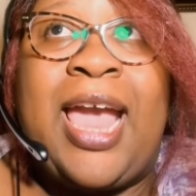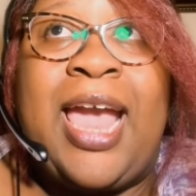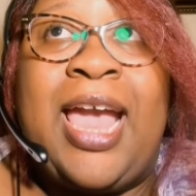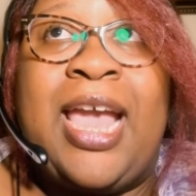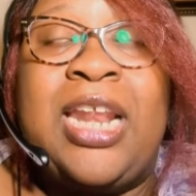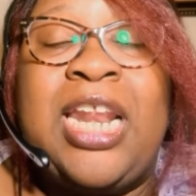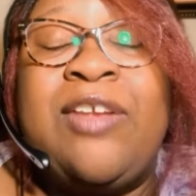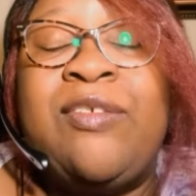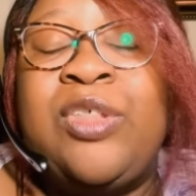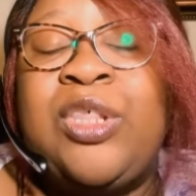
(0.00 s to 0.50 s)

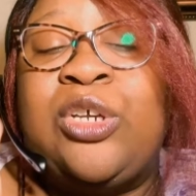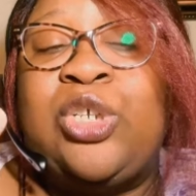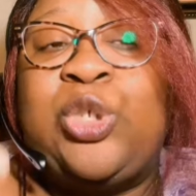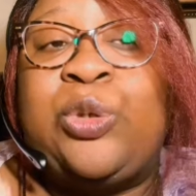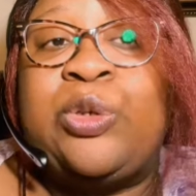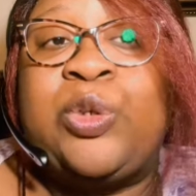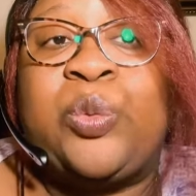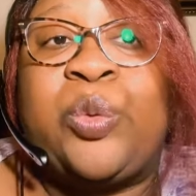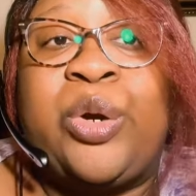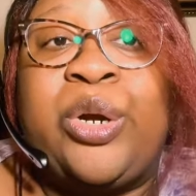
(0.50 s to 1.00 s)
And even though
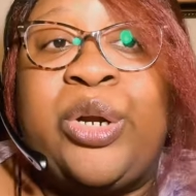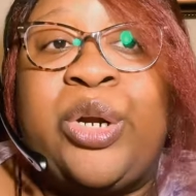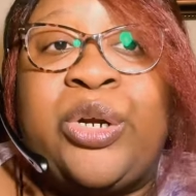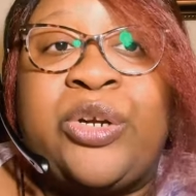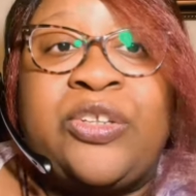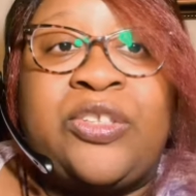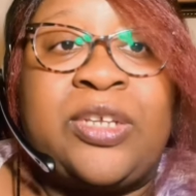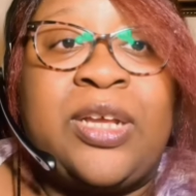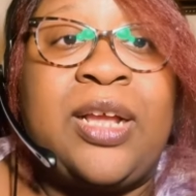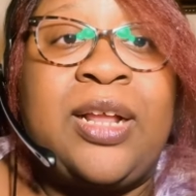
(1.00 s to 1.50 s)
she was wearing
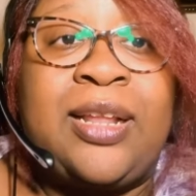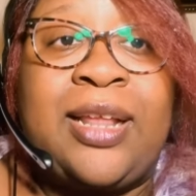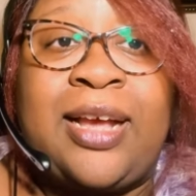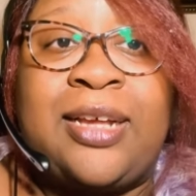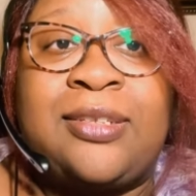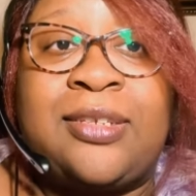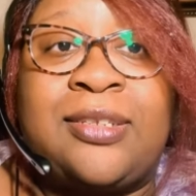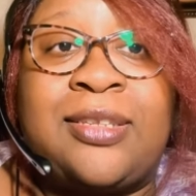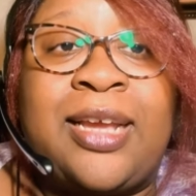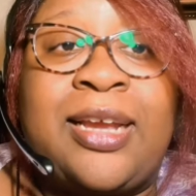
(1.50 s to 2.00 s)
her
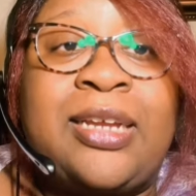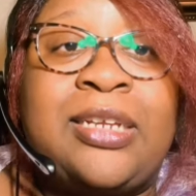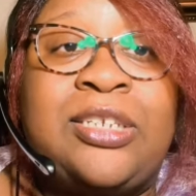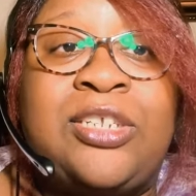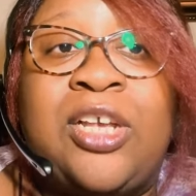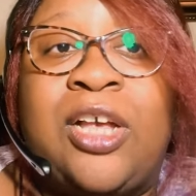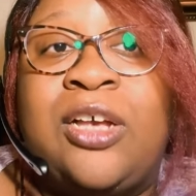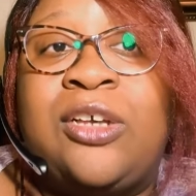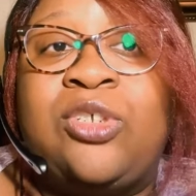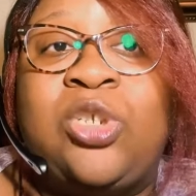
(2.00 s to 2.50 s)
sunglasses, I can
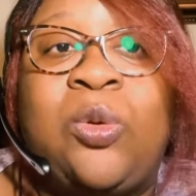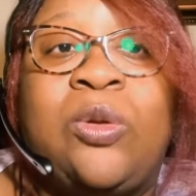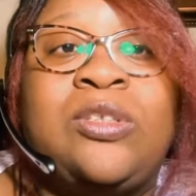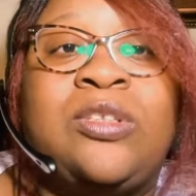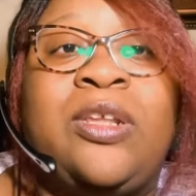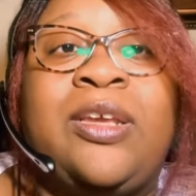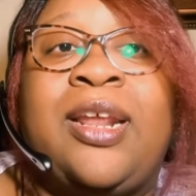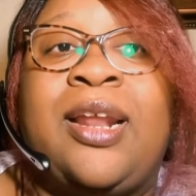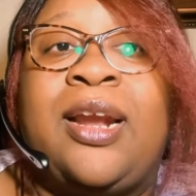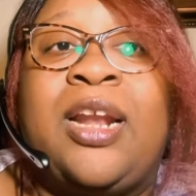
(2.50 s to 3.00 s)
tell she
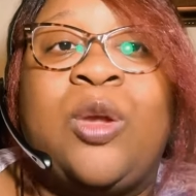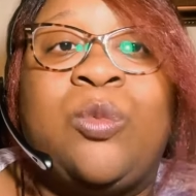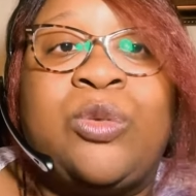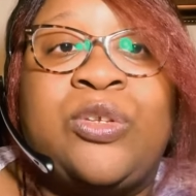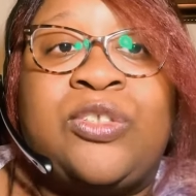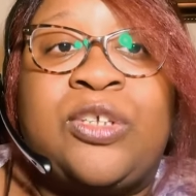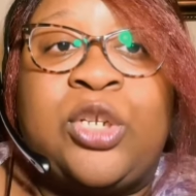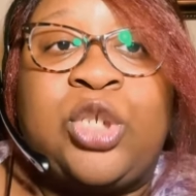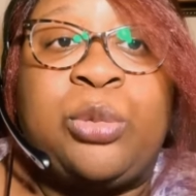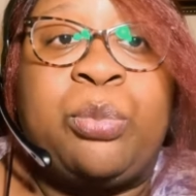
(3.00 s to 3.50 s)
was looking at him
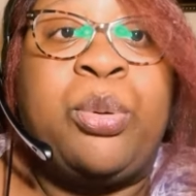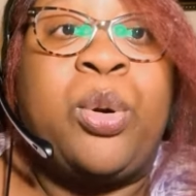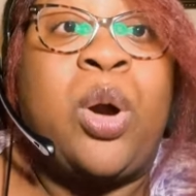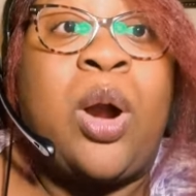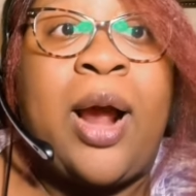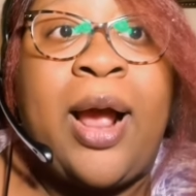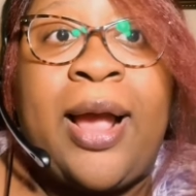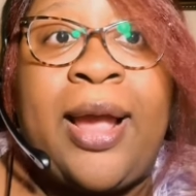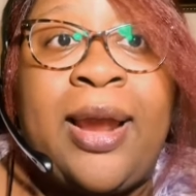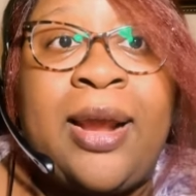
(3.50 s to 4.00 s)
with such
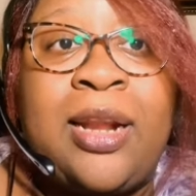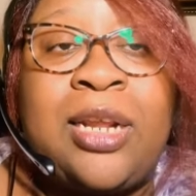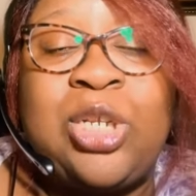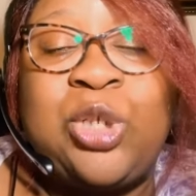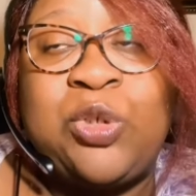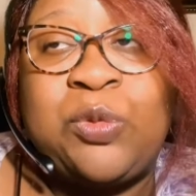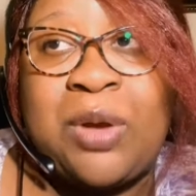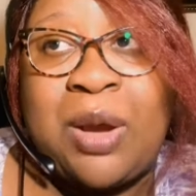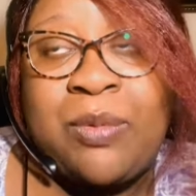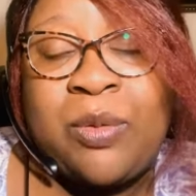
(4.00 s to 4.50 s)
pride.
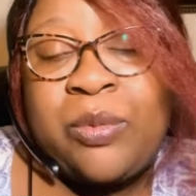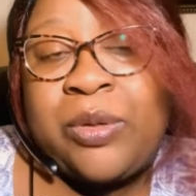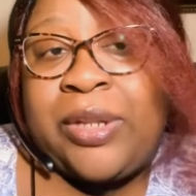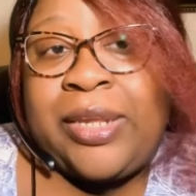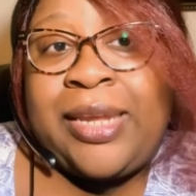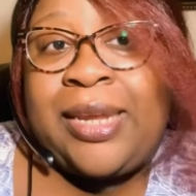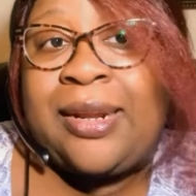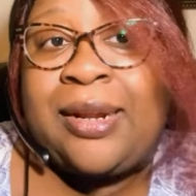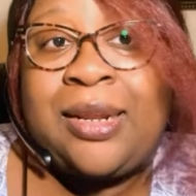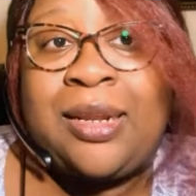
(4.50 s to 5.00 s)
And she was probably
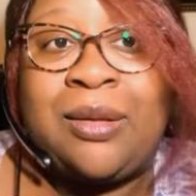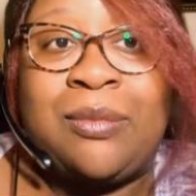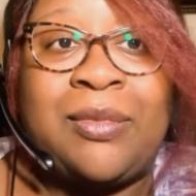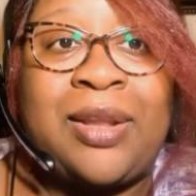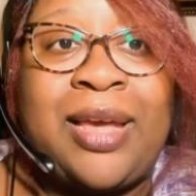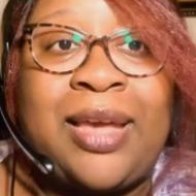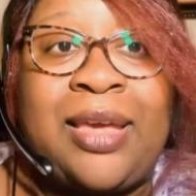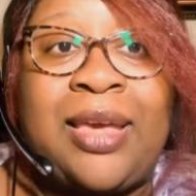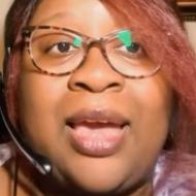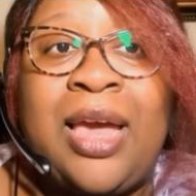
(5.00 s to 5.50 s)
looking at him
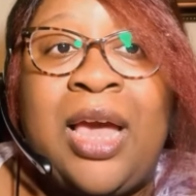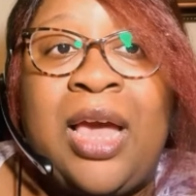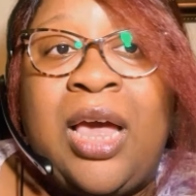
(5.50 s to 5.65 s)
like,